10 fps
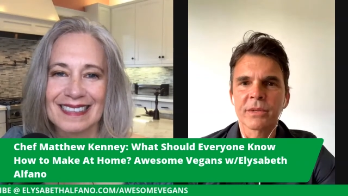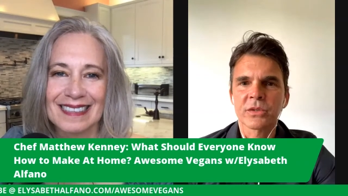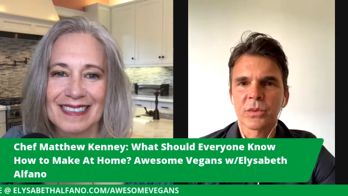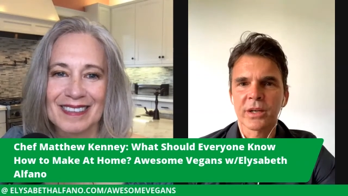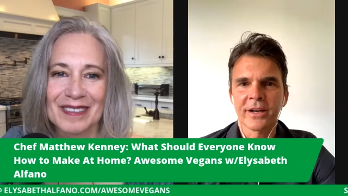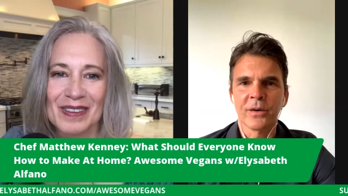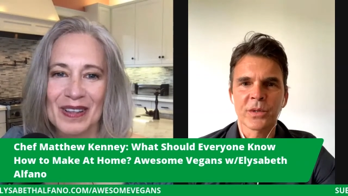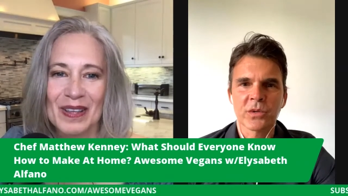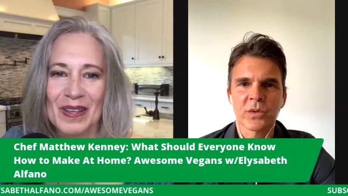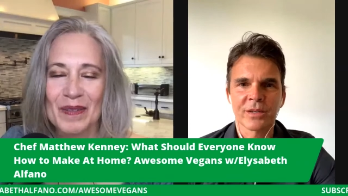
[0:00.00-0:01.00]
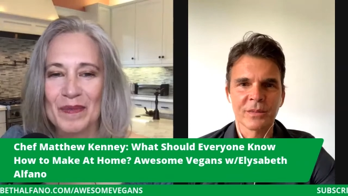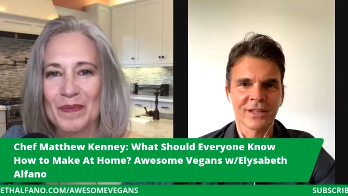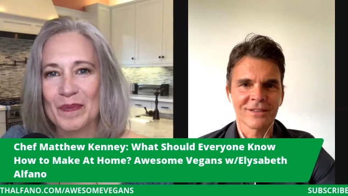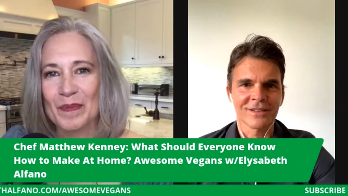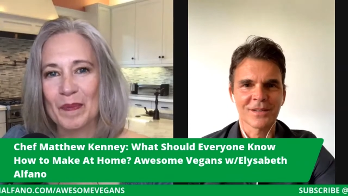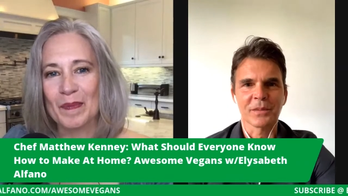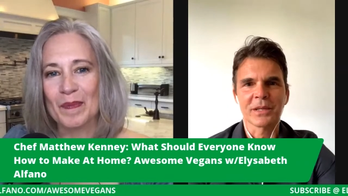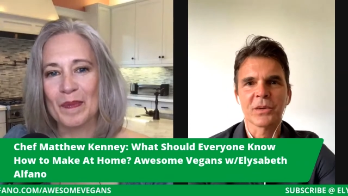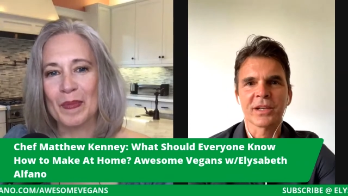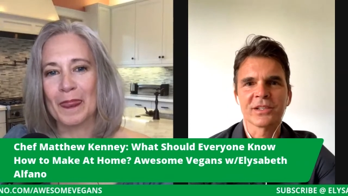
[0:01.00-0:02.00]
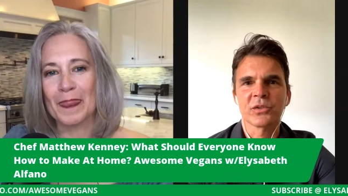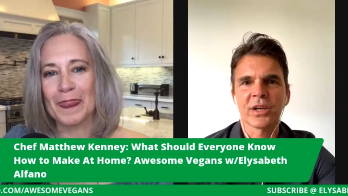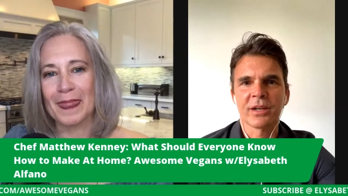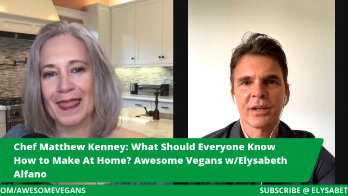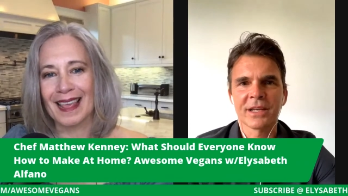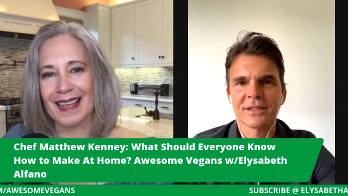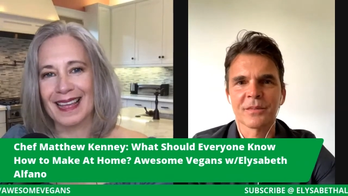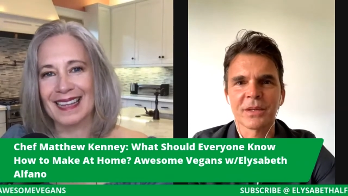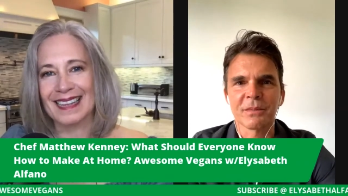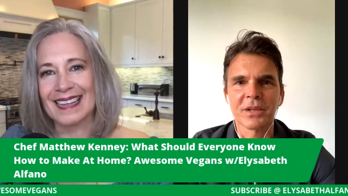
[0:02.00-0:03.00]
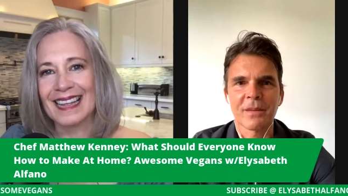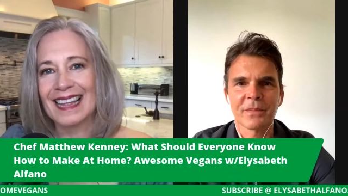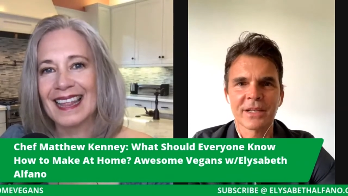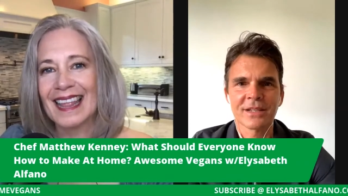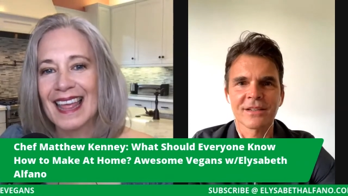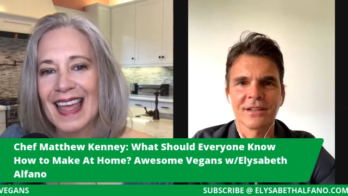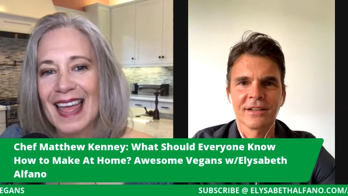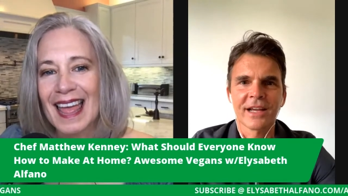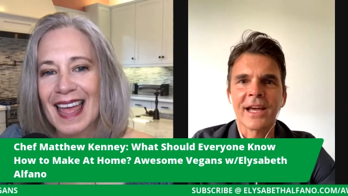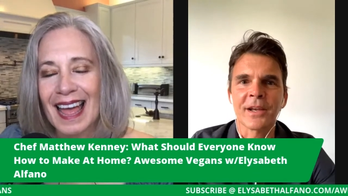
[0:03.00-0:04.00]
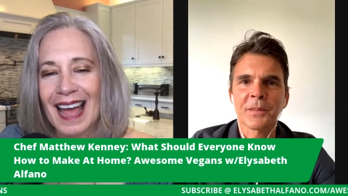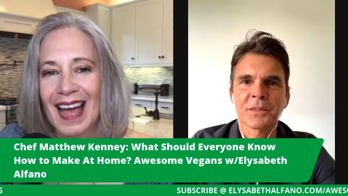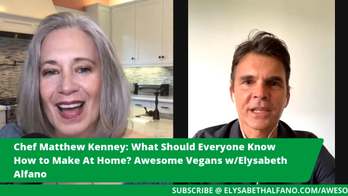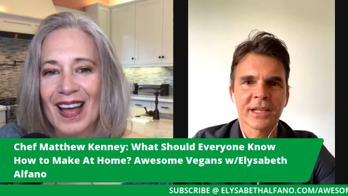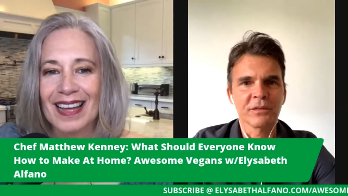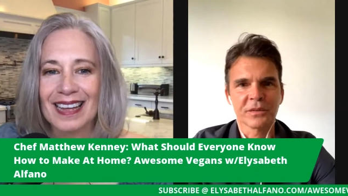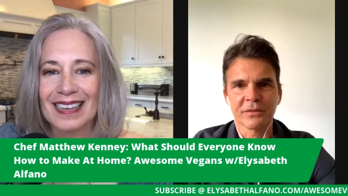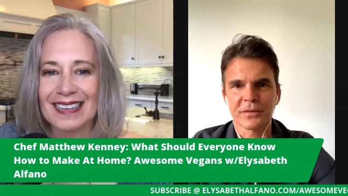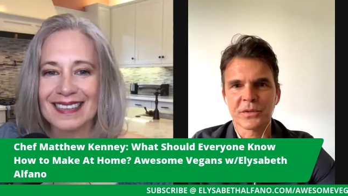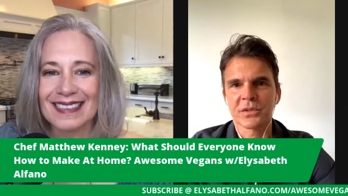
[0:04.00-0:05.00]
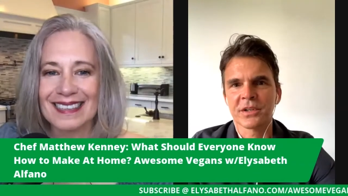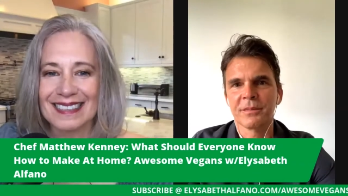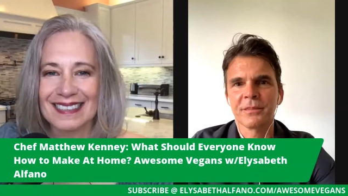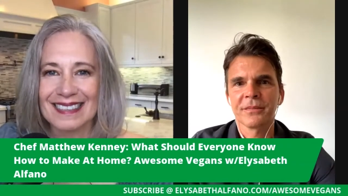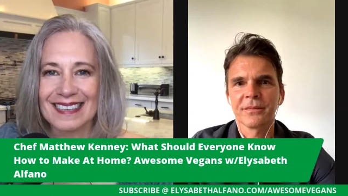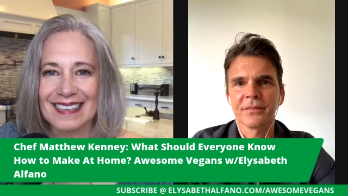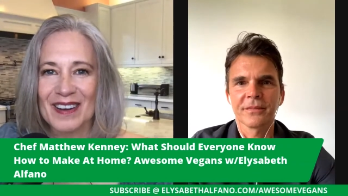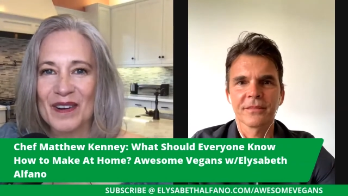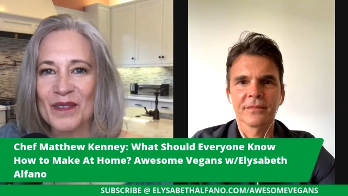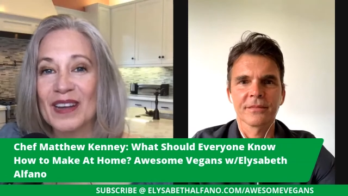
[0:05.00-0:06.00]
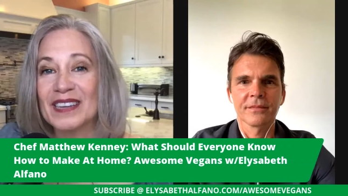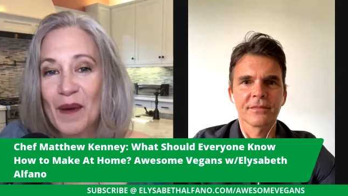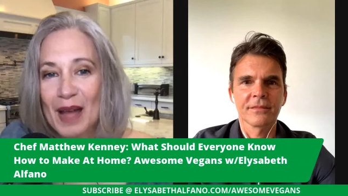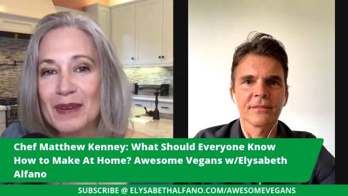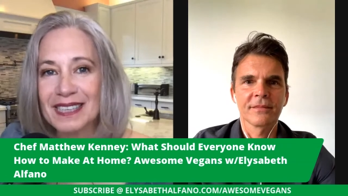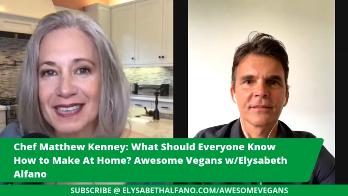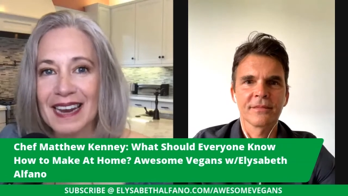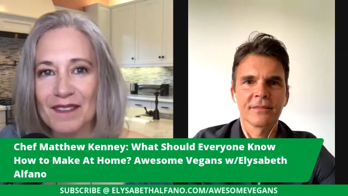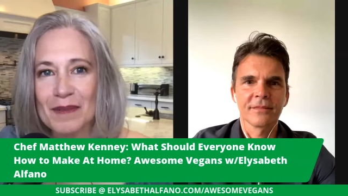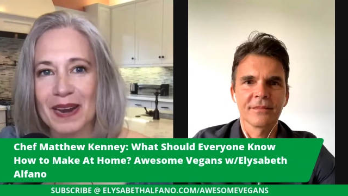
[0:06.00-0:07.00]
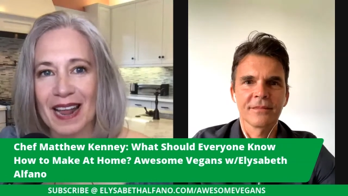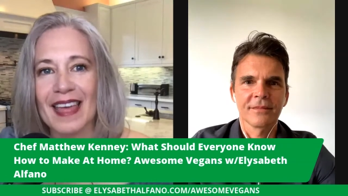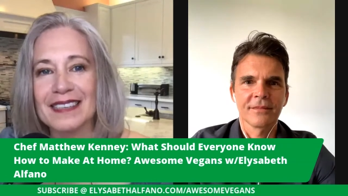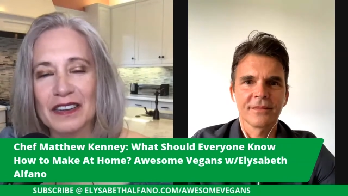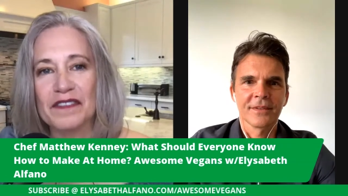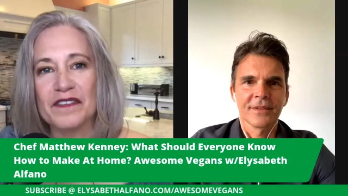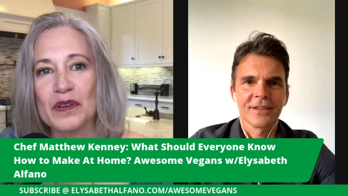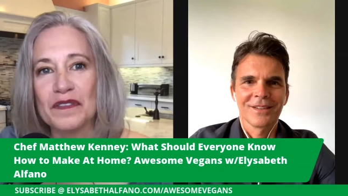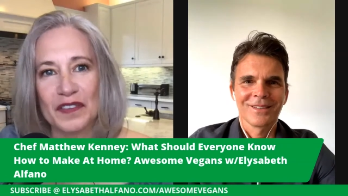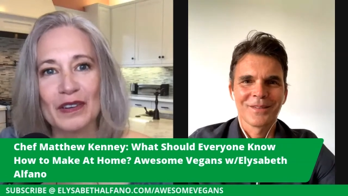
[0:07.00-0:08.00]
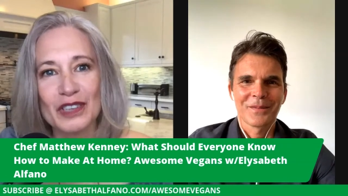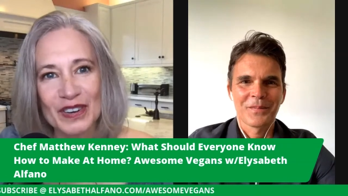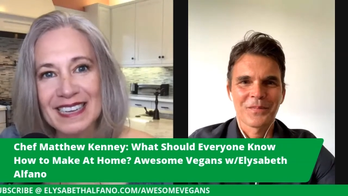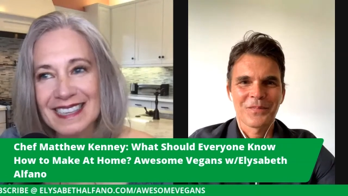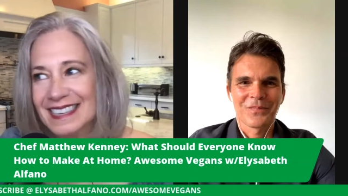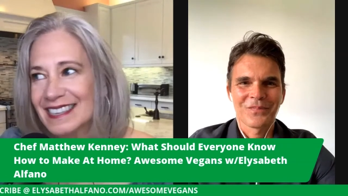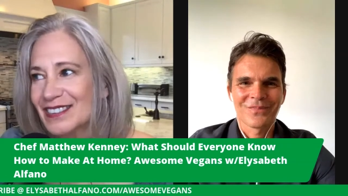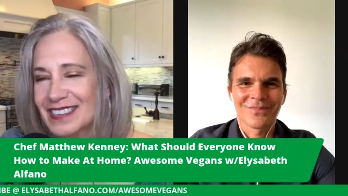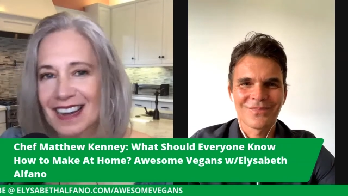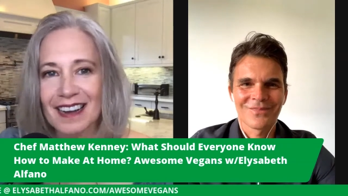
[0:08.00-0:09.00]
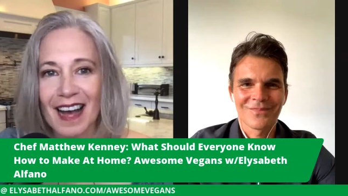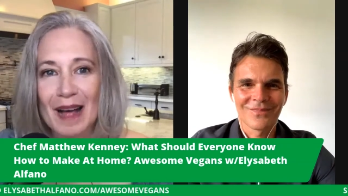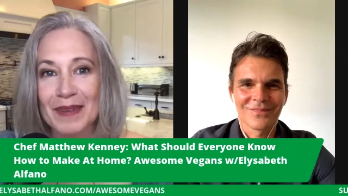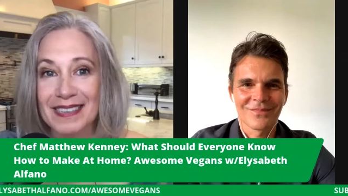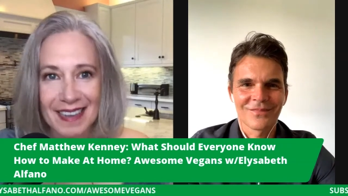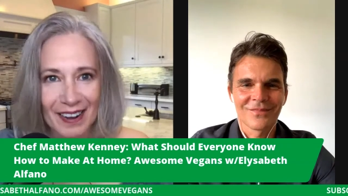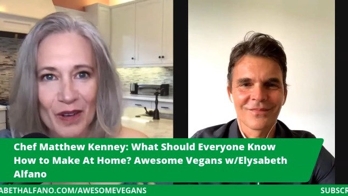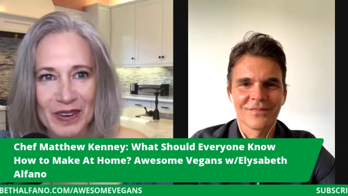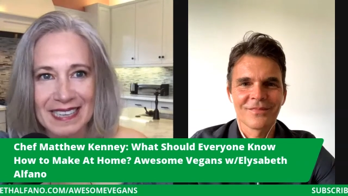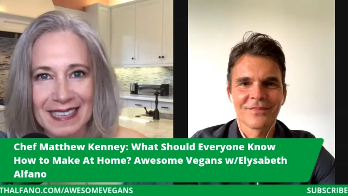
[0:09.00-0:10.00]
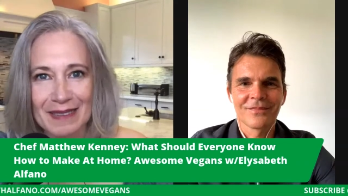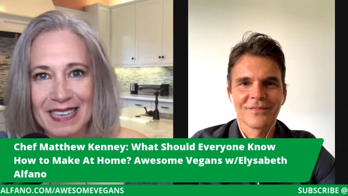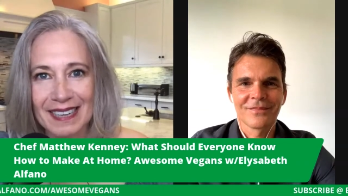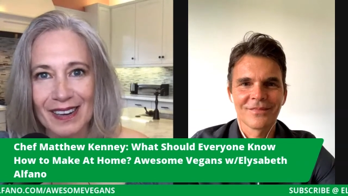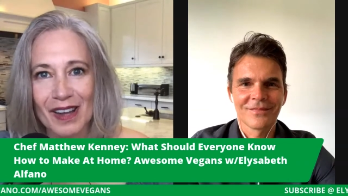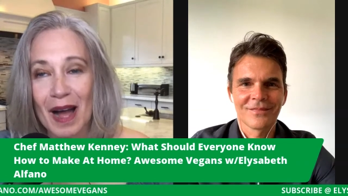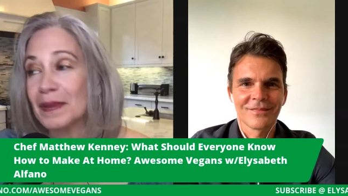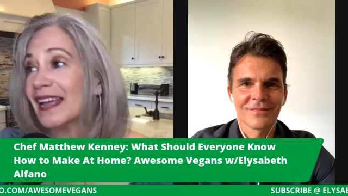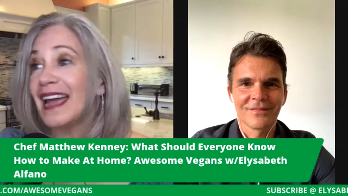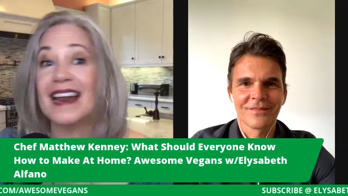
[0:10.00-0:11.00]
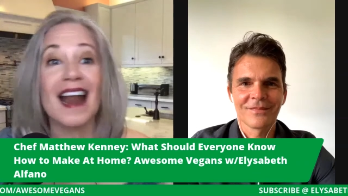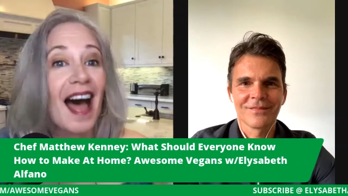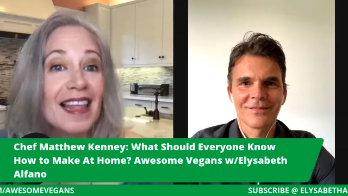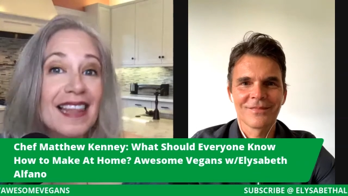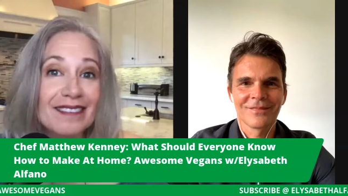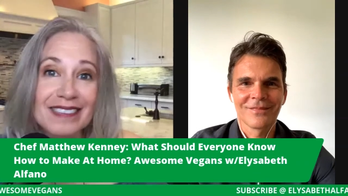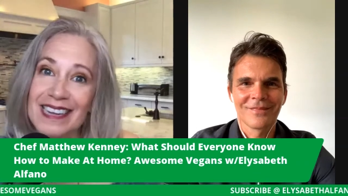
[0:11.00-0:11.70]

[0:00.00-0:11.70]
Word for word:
Speaker 1: much what I always recommend to somebody wanting to try to make something plant based and upscale for the first time.
Speaker 2: Well, so I would send everybody then to foodfutureinstitute.com because that already seems a little complicated. I love to